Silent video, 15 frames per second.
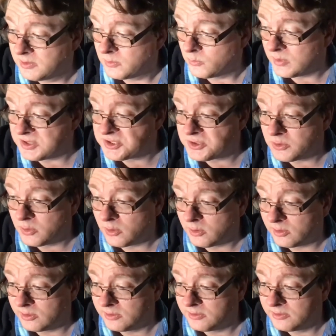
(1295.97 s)
Wish you
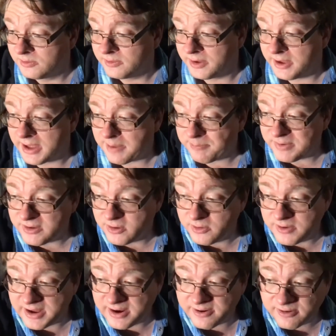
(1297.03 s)
all a happy new
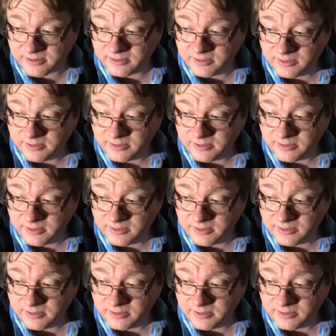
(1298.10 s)
year.